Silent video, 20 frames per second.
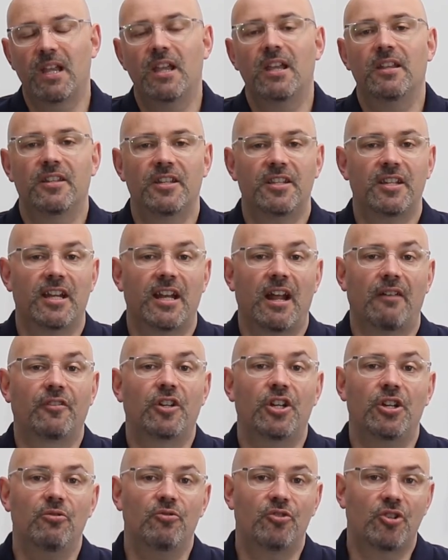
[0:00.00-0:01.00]
This can have
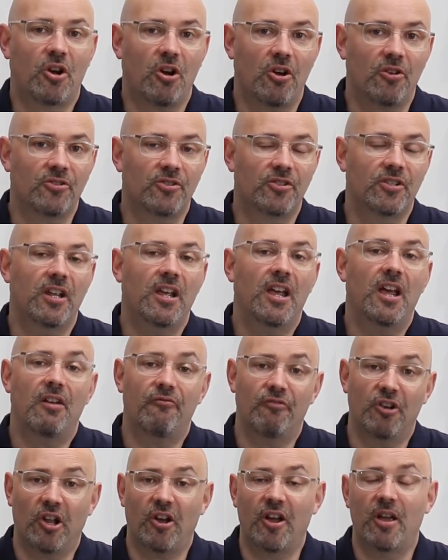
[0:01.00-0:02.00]
huge cost and
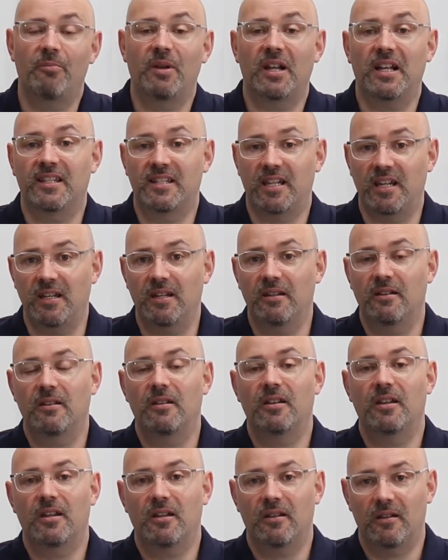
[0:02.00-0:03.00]
reliability
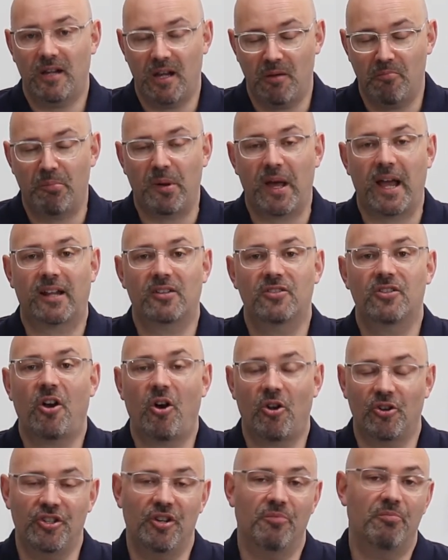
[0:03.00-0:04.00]
impact on your